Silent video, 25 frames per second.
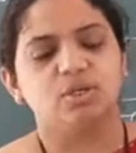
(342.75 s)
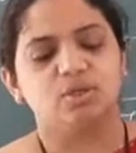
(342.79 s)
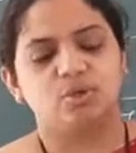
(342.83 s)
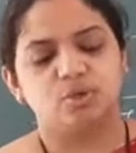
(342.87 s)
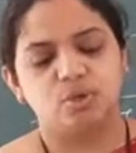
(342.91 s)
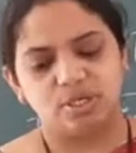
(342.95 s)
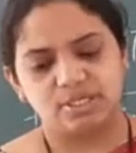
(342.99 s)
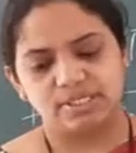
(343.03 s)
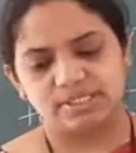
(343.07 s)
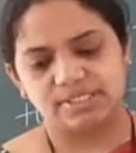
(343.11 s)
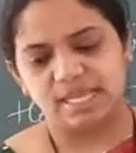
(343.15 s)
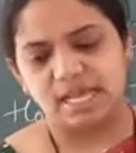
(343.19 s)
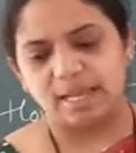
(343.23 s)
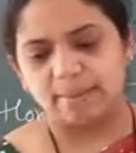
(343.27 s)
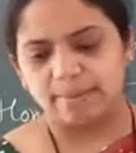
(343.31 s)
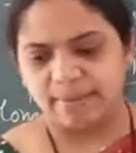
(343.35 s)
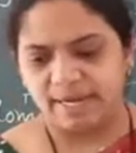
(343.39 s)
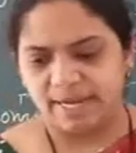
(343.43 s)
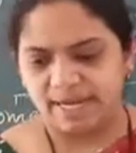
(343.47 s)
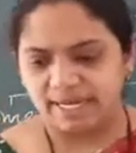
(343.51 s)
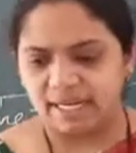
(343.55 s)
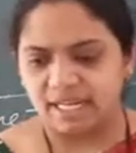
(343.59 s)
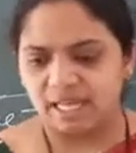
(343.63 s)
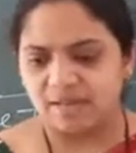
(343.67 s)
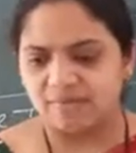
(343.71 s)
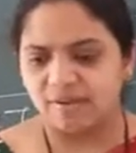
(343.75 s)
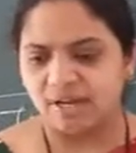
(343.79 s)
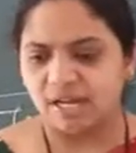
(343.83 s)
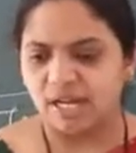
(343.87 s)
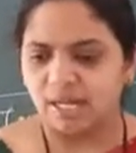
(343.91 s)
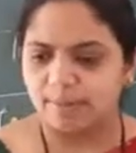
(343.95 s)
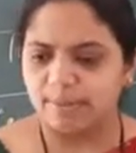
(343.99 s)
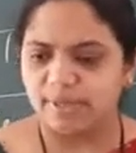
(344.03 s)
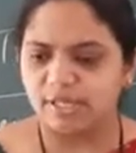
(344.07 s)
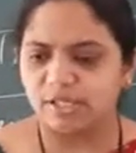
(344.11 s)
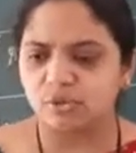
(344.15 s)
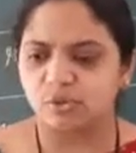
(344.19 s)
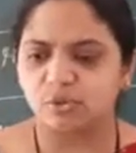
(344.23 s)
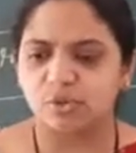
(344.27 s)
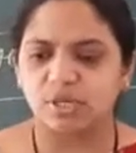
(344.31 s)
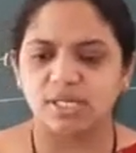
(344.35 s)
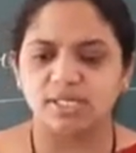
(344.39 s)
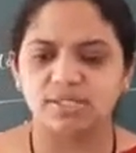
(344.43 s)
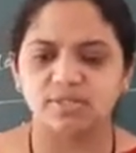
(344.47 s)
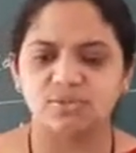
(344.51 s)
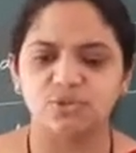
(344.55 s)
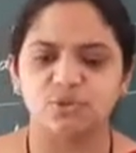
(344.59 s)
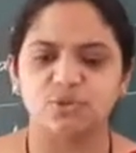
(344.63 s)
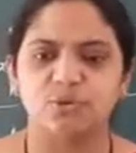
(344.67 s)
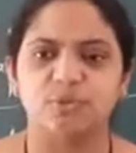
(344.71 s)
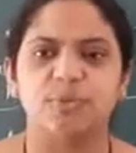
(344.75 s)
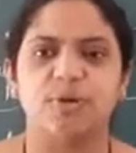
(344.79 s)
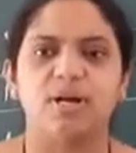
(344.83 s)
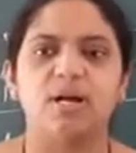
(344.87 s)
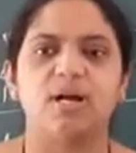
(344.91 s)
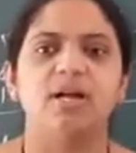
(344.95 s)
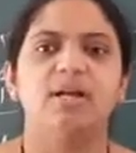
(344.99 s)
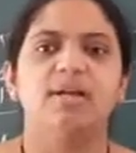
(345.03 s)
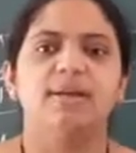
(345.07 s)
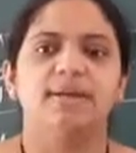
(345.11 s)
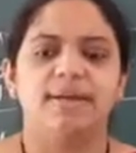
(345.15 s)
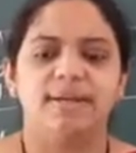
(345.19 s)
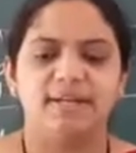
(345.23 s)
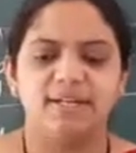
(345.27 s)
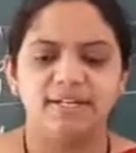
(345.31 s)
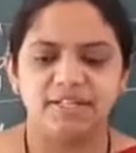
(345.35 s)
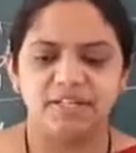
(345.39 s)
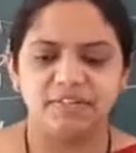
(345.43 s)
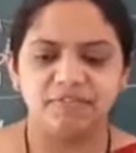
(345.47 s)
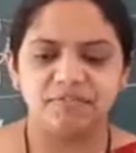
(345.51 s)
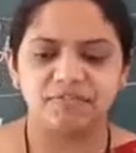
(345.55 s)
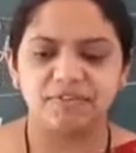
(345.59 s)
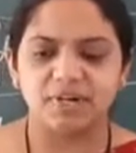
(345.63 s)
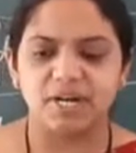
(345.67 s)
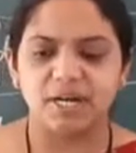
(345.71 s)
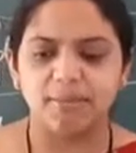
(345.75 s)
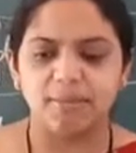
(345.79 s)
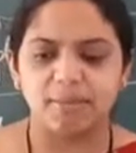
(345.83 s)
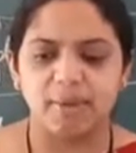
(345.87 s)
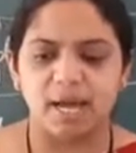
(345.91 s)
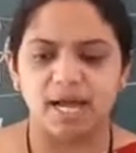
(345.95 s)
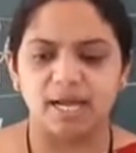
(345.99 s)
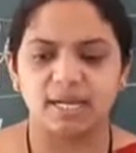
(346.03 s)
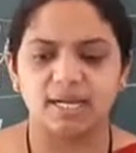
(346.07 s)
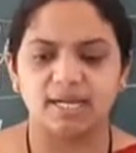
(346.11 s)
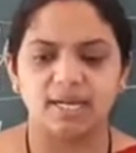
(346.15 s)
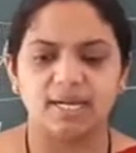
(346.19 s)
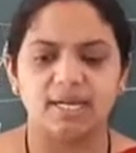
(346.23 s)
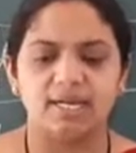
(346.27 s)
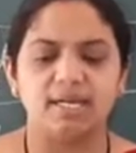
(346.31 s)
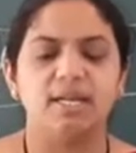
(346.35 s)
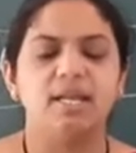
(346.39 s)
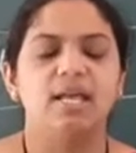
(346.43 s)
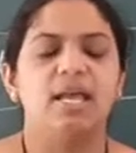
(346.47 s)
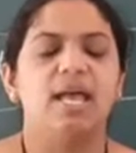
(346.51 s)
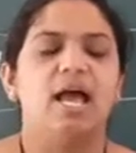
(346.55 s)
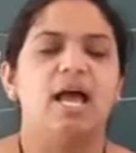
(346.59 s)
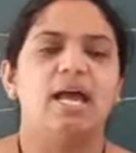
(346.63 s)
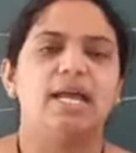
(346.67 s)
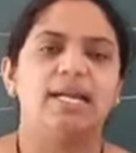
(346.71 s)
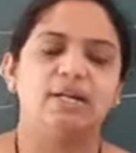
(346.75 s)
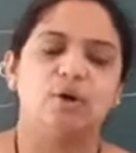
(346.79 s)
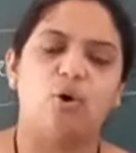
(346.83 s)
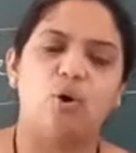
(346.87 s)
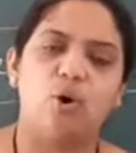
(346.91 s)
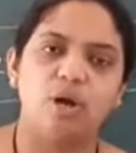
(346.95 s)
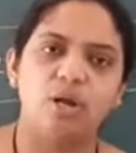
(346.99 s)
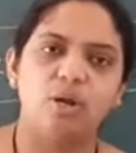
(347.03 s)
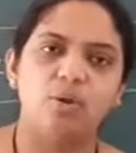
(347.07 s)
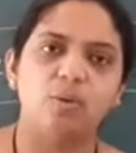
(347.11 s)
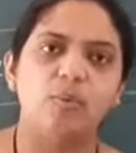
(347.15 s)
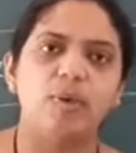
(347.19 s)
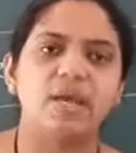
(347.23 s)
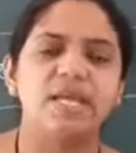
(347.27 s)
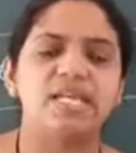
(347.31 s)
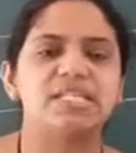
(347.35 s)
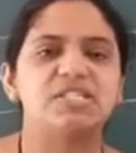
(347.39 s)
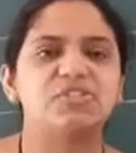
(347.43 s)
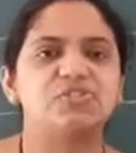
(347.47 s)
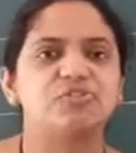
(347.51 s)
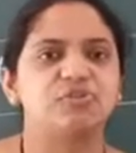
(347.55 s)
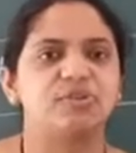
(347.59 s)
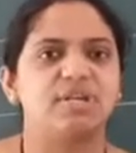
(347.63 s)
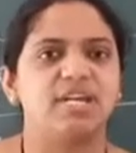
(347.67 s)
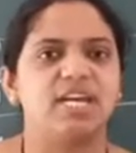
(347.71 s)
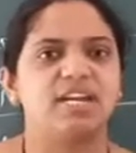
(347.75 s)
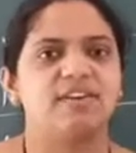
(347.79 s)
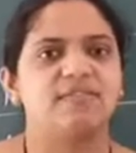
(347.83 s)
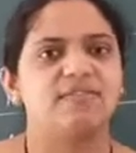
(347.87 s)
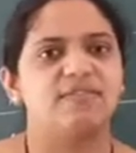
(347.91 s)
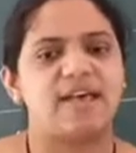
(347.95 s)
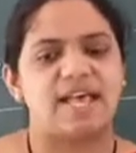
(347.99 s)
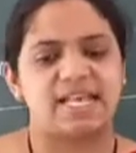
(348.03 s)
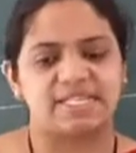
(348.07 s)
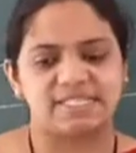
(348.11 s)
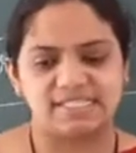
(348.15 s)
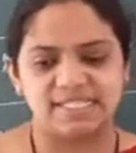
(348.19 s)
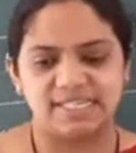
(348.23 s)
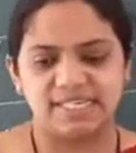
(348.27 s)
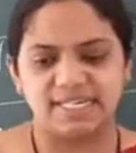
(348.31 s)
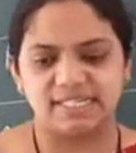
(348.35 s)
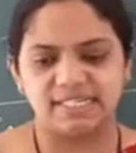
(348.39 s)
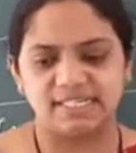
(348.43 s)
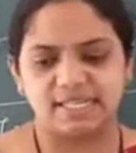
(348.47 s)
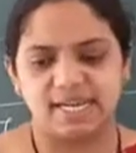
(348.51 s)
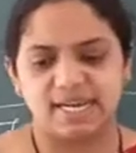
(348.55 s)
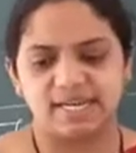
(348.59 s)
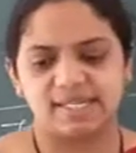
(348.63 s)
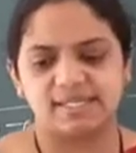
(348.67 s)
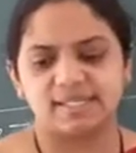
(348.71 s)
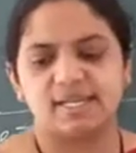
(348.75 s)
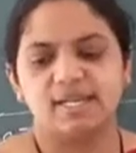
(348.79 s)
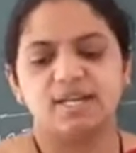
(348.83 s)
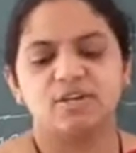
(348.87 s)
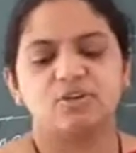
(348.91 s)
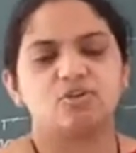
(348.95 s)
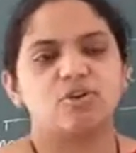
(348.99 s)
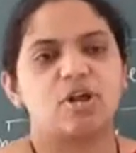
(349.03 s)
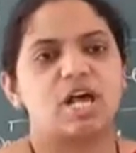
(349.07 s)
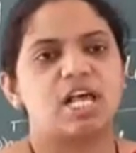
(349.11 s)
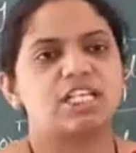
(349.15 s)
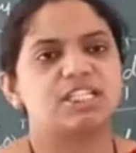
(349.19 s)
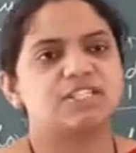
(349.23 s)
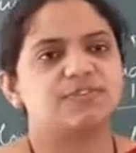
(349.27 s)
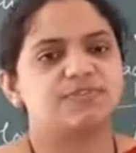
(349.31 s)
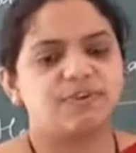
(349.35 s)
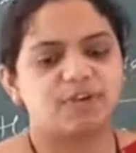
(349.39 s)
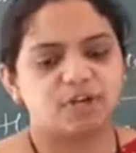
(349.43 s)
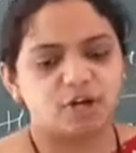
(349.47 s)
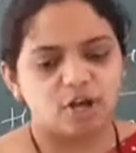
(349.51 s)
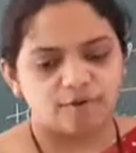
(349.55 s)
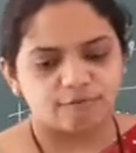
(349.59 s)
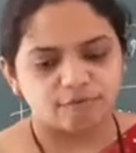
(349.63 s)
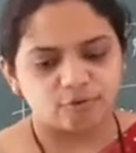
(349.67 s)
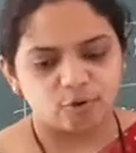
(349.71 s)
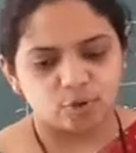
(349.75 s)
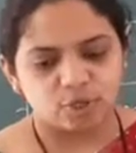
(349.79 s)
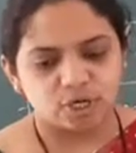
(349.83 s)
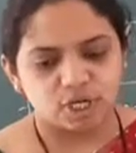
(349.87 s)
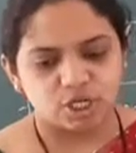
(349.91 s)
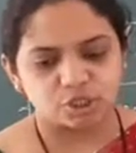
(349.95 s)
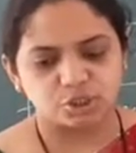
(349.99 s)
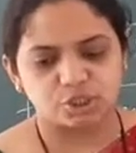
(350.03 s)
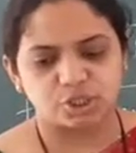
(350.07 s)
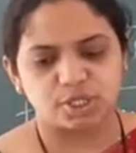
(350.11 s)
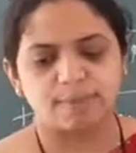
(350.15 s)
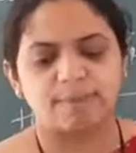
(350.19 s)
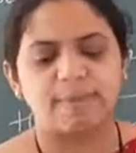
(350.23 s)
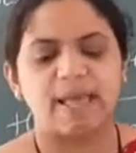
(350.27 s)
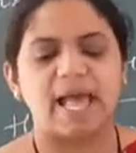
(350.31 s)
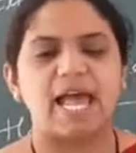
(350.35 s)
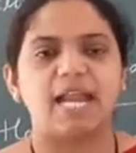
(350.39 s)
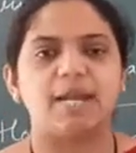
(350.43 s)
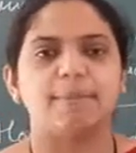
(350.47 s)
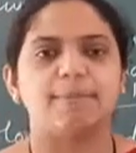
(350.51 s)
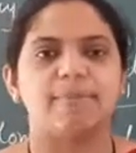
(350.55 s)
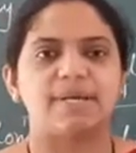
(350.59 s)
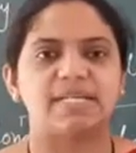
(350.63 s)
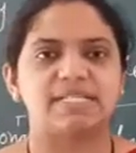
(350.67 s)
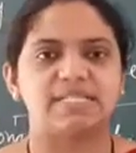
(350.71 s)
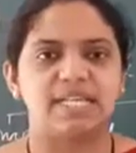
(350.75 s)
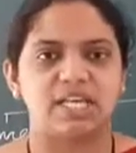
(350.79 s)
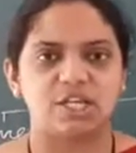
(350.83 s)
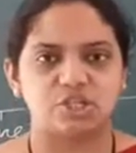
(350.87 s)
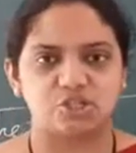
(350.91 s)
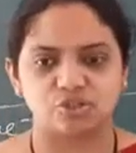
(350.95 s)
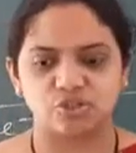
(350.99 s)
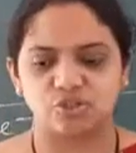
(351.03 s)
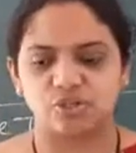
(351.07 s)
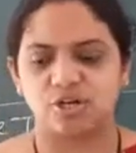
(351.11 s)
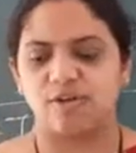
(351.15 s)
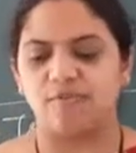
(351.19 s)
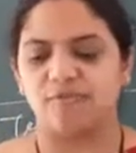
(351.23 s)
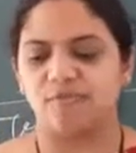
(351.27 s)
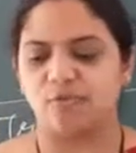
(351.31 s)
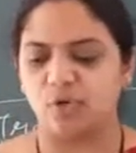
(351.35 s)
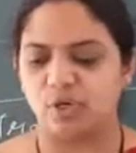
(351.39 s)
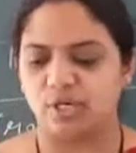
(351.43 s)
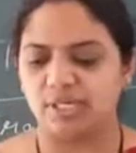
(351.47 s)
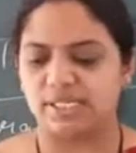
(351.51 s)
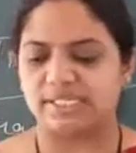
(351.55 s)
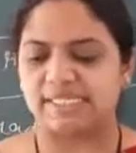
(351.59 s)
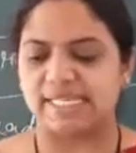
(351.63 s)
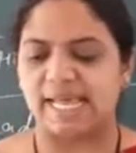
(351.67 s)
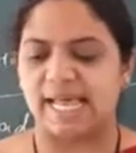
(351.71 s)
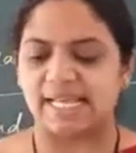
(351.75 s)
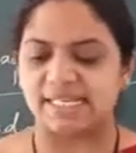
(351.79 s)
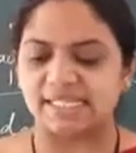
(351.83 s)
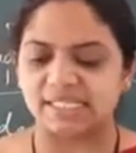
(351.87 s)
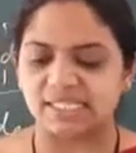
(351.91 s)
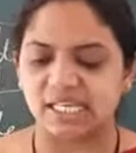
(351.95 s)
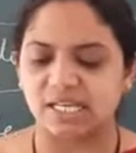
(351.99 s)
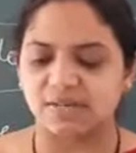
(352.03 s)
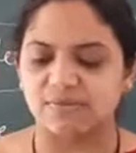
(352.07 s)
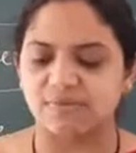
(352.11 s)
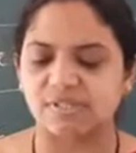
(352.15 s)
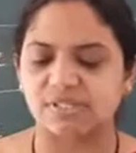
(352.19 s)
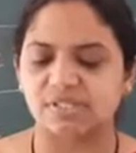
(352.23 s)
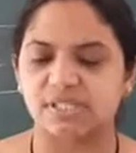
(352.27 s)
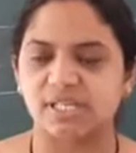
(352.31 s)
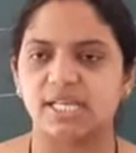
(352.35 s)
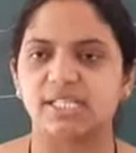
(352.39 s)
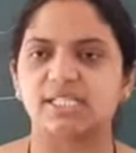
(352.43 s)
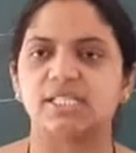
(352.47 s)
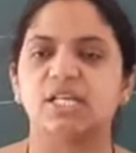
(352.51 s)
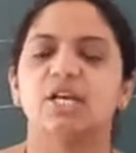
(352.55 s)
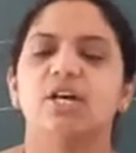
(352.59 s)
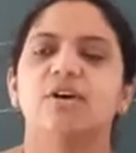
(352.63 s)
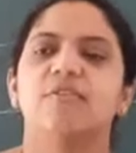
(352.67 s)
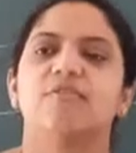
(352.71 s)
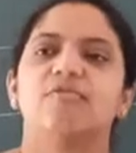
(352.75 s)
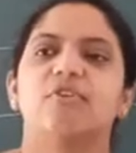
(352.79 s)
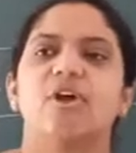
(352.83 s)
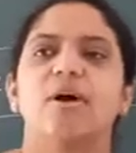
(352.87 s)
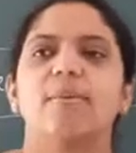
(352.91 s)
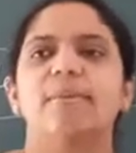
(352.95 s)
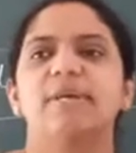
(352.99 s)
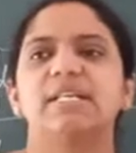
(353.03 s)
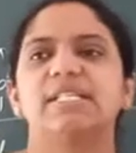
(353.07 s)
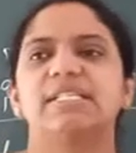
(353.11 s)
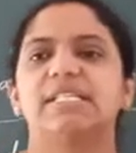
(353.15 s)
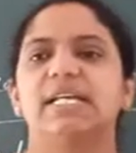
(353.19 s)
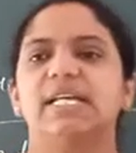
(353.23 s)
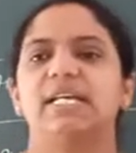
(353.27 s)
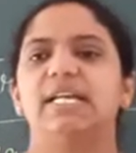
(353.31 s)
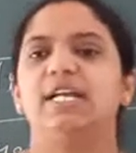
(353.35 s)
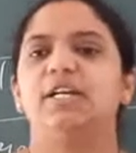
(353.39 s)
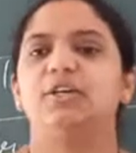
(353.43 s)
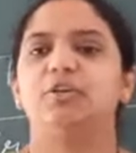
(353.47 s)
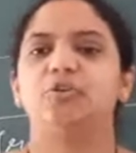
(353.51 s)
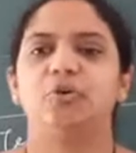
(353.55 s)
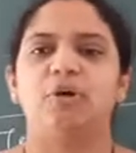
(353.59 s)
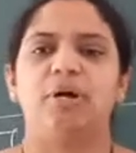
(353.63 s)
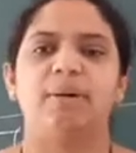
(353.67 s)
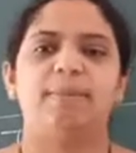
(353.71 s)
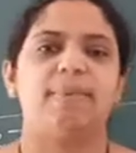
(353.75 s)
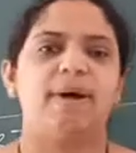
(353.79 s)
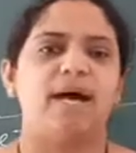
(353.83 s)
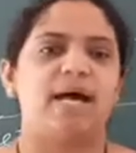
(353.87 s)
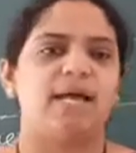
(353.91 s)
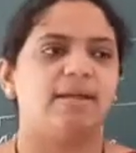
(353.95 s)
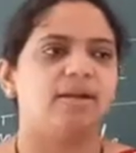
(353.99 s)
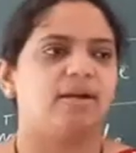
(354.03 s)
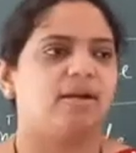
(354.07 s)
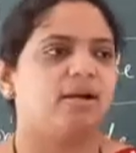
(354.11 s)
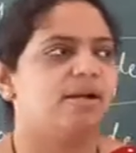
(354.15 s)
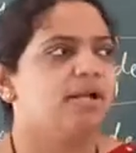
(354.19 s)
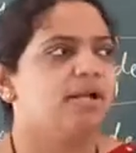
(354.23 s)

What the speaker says: Goods are made available to consumer in different markets, and always trade facilitates transfer of ownership and possession of goods and services from a seller to a buyer.